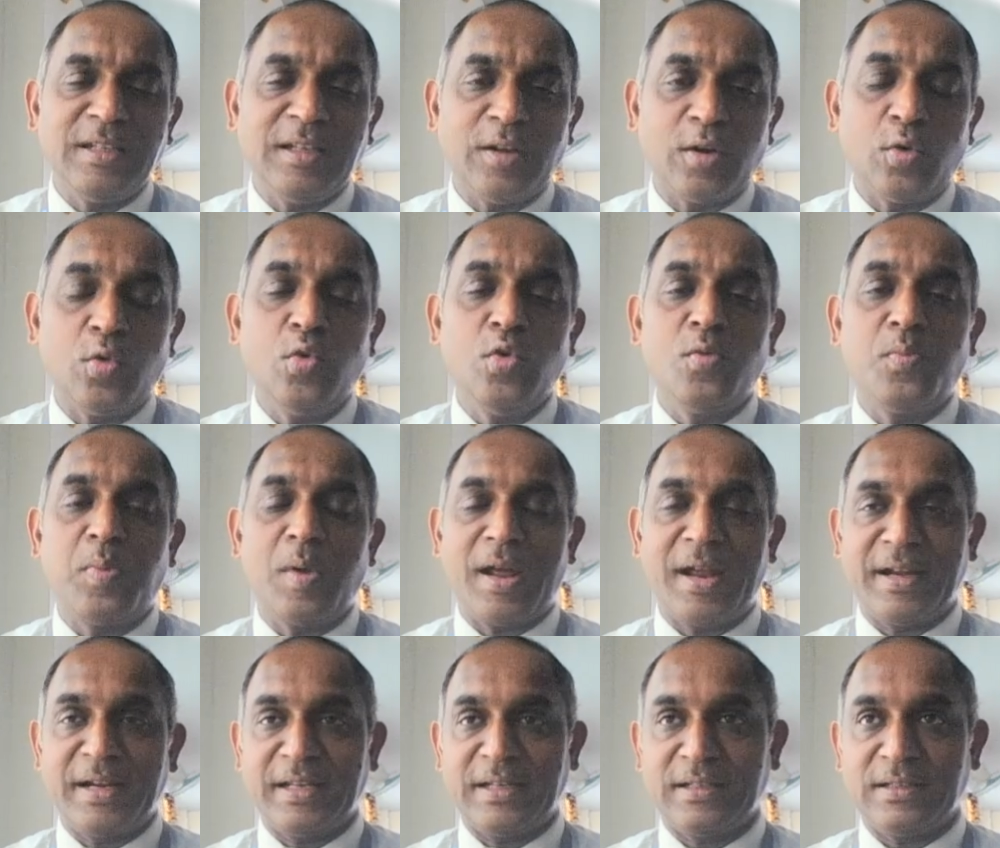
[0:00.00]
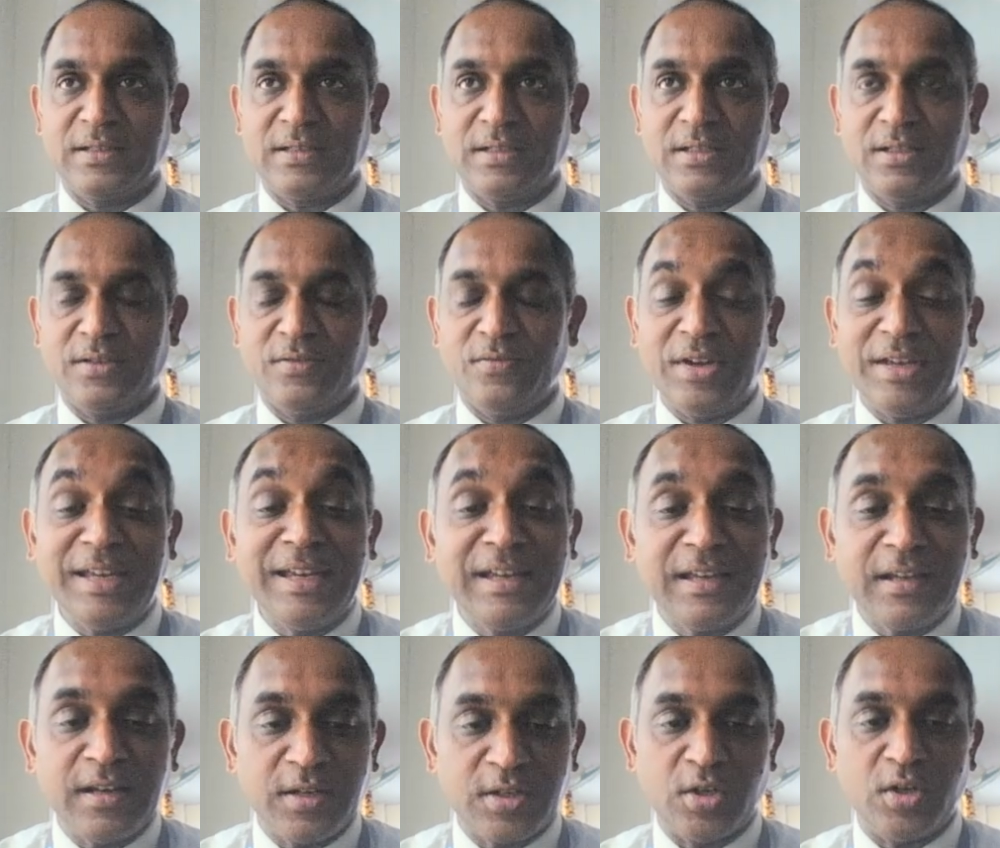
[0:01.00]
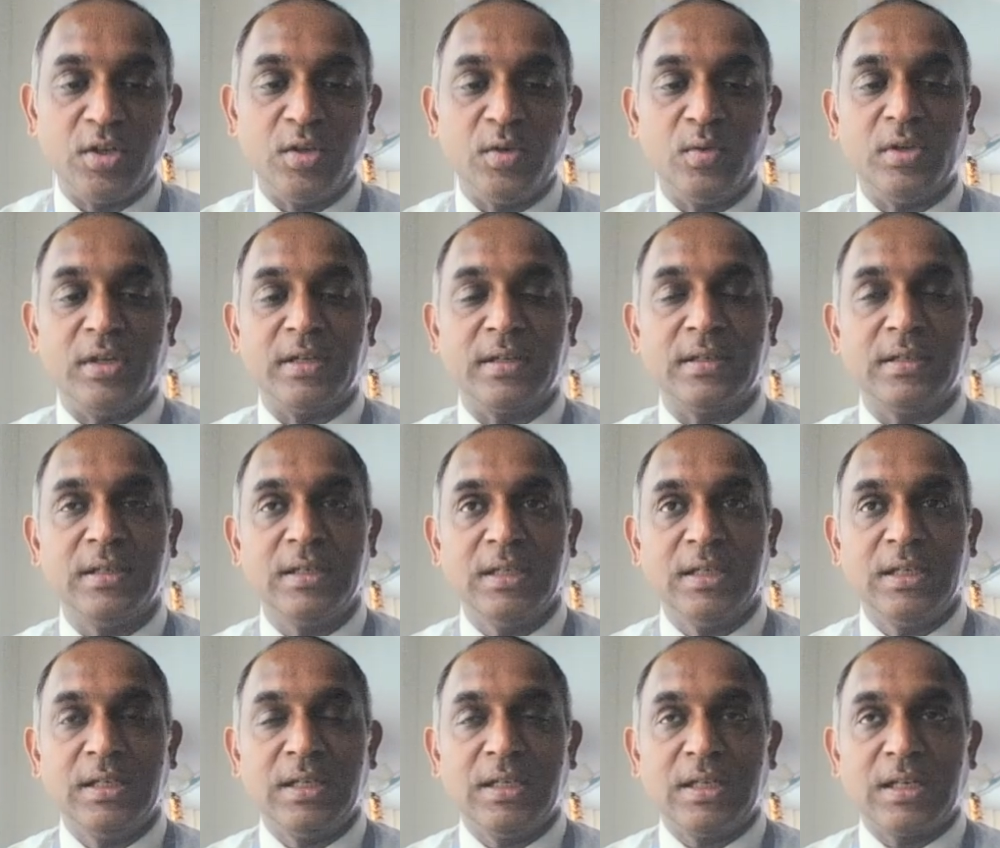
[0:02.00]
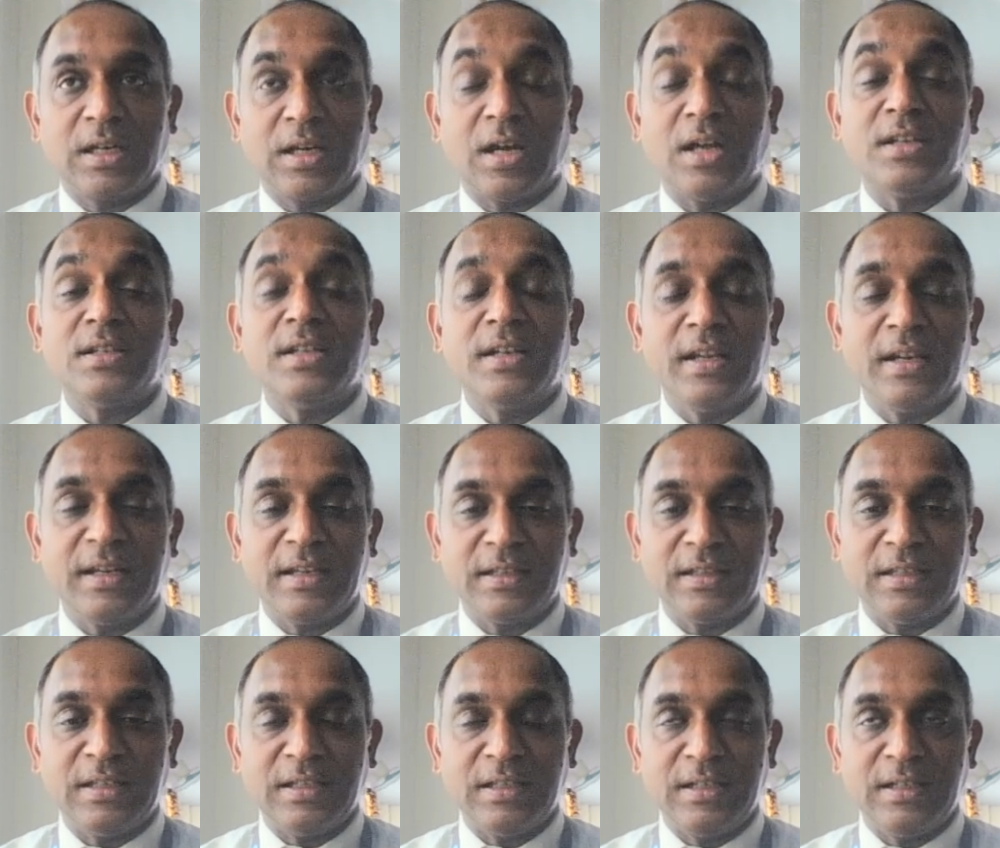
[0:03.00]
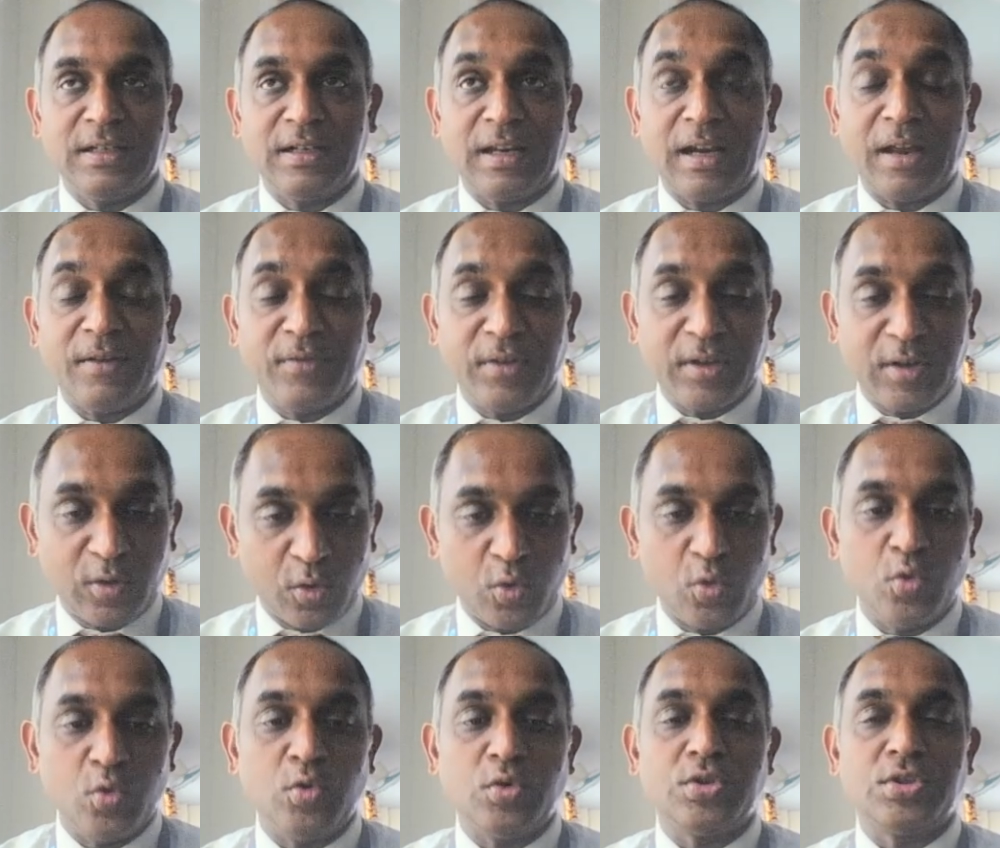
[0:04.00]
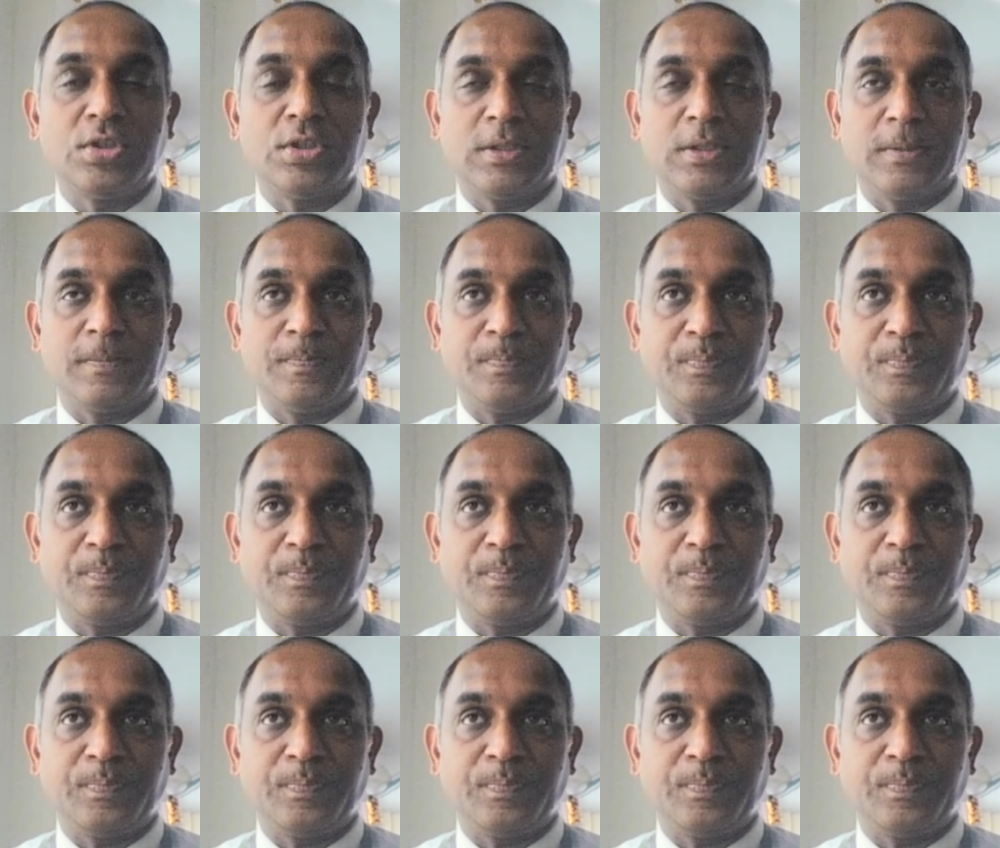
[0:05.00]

the route planning, vehicle scheduling, considering the traffic routes,